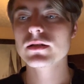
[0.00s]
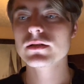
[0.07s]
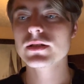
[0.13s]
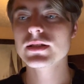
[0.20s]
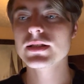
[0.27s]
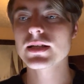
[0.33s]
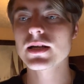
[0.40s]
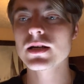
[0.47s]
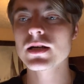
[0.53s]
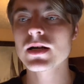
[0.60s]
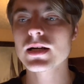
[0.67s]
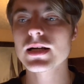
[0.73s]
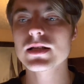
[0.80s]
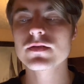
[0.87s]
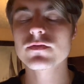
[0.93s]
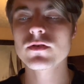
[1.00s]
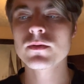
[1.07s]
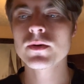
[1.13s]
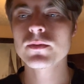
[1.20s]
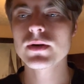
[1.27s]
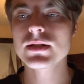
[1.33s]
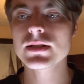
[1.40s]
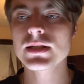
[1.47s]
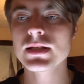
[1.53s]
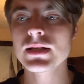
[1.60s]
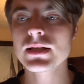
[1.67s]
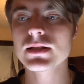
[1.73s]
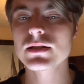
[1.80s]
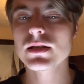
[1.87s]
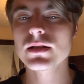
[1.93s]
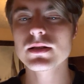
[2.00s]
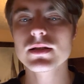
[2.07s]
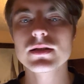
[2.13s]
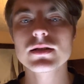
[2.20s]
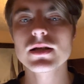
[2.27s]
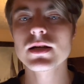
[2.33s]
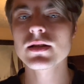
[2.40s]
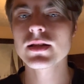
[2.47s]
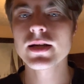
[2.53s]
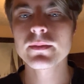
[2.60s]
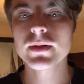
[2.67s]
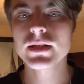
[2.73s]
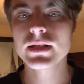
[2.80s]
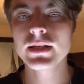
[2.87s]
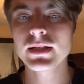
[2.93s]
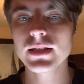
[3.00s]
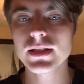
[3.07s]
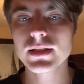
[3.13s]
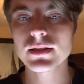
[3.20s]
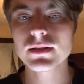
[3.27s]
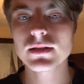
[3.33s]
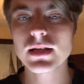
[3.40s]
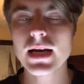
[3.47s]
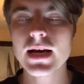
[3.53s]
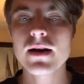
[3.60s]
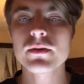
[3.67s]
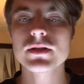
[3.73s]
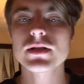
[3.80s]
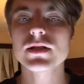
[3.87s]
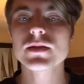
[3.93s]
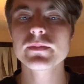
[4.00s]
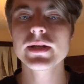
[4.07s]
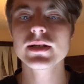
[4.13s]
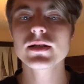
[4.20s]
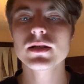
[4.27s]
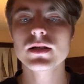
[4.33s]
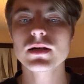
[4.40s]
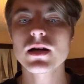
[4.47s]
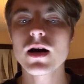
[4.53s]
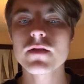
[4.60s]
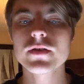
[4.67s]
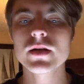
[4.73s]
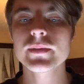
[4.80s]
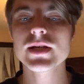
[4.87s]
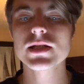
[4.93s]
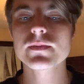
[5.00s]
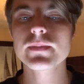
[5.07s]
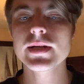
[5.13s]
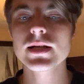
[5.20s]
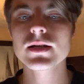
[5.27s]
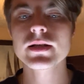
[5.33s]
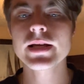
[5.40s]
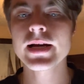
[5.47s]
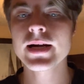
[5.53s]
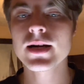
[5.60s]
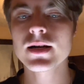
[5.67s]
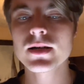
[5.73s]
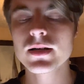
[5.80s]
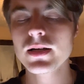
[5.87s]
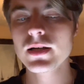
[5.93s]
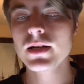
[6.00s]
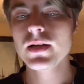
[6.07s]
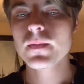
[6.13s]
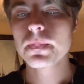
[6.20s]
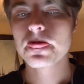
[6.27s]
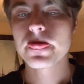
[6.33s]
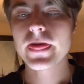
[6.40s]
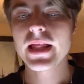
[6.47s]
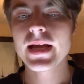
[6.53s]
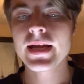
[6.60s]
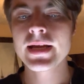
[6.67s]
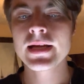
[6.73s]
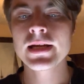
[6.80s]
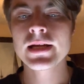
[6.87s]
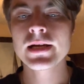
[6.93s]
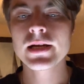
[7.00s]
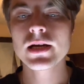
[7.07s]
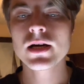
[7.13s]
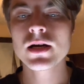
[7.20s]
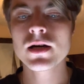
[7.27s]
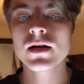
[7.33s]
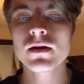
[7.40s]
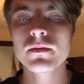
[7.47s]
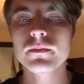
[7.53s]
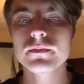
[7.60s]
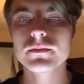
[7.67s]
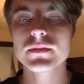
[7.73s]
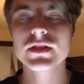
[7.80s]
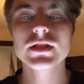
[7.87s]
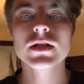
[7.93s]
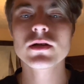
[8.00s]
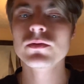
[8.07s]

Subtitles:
The Secret Knock has former presidents. The son of Lamborghini. I was a speaker, offered to be a speaker there, and still